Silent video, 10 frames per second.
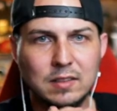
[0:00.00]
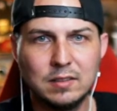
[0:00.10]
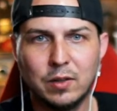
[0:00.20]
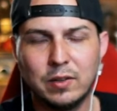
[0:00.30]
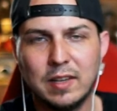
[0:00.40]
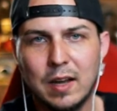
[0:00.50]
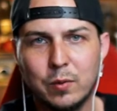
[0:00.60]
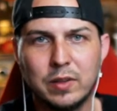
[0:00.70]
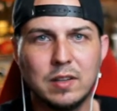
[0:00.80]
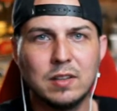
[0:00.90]
go to town
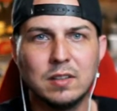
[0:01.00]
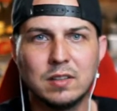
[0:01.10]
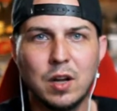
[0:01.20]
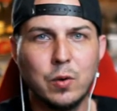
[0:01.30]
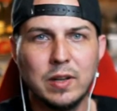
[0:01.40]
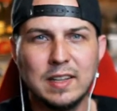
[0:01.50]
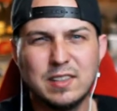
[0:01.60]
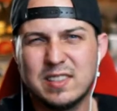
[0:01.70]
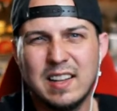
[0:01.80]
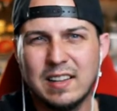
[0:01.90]
with your coding, and
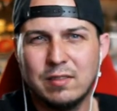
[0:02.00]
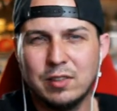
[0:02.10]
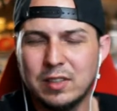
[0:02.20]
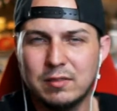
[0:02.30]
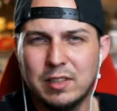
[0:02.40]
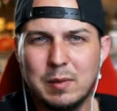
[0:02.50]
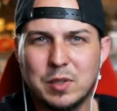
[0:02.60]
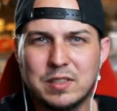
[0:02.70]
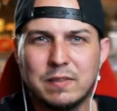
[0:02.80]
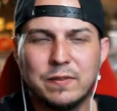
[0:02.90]
there's not really
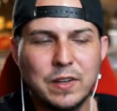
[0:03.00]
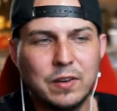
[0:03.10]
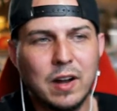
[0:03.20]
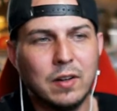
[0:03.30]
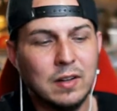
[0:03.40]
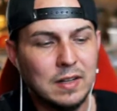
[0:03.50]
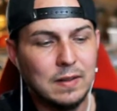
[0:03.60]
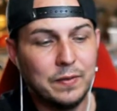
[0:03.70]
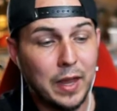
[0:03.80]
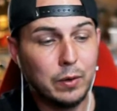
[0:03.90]
much to figure out.
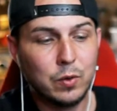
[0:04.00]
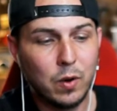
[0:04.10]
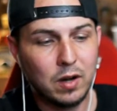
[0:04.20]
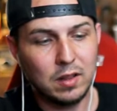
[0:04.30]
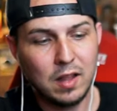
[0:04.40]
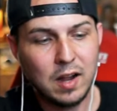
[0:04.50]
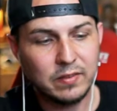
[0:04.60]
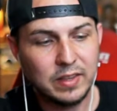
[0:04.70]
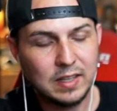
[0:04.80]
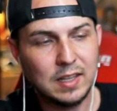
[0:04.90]
They require a lot
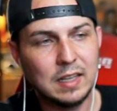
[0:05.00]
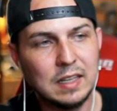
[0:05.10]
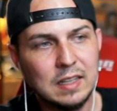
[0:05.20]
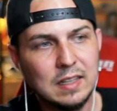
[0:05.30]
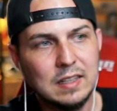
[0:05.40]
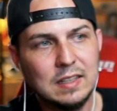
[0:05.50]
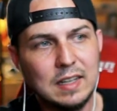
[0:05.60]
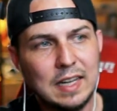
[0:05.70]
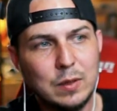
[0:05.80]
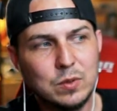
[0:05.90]
of thinking.
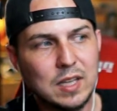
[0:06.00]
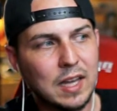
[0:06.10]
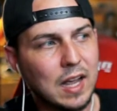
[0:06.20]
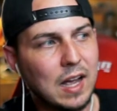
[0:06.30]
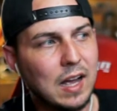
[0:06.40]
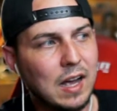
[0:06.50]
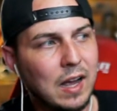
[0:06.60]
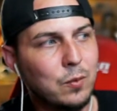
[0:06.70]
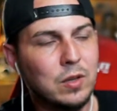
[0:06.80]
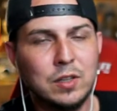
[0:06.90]
And he was like,
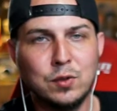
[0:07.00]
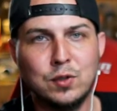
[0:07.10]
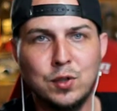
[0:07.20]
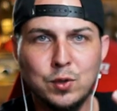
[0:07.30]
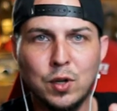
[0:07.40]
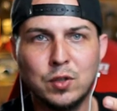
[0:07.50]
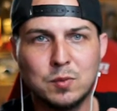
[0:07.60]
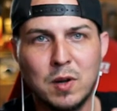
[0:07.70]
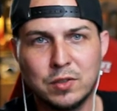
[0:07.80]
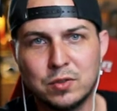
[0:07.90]
I want to do 2
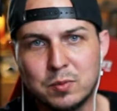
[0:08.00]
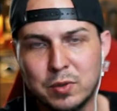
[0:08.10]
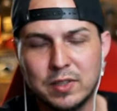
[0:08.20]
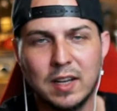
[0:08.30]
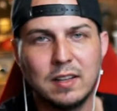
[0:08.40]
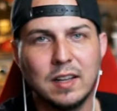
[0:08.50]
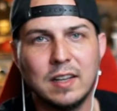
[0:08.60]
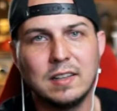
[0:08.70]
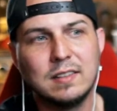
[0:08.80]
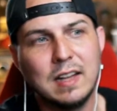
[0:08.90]
ghost modules per taillight.
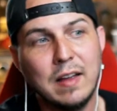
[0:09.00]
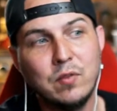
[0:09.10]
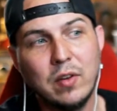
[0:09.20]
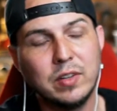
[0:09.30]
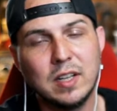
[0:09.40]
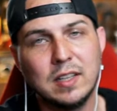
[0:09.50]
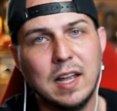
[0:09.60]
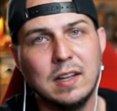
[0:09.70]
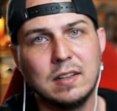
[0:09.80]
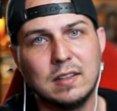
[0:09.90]
I've never done
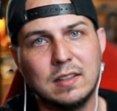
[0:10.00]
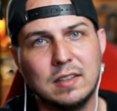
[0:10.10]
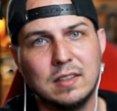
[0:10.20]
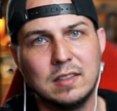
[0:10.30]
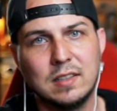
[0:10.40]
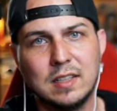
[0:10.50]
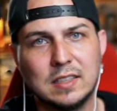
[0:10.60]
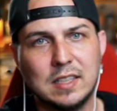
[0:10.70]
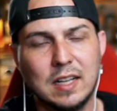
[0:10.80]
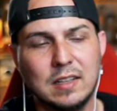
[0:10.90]
that on a
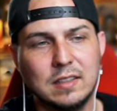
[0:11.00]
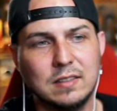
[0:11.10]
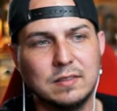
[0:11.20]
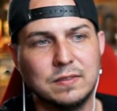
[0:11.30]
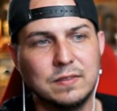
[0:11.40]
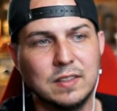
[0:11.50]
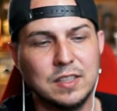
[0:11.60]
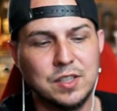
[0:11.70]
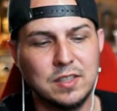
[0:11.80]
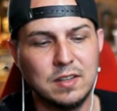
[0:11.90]
set of the
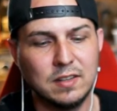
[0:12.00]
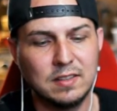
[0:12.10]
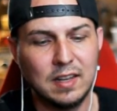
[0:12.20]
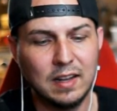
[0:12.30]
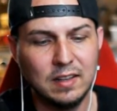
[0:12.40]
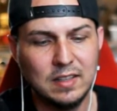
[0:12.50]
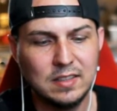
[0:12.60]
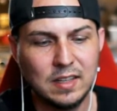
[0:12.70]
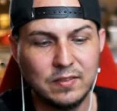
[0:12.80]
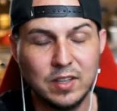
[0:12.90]
GTR
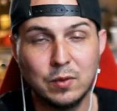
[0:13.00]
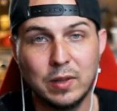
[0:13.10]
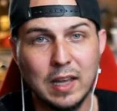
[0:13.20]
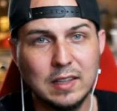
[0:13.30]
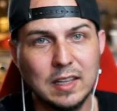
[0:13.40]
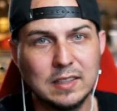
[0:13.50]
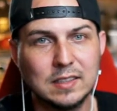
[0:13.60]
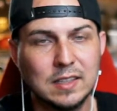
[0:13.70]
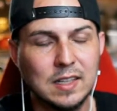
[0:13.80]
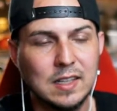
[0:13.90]
taillights. I've done it with headlights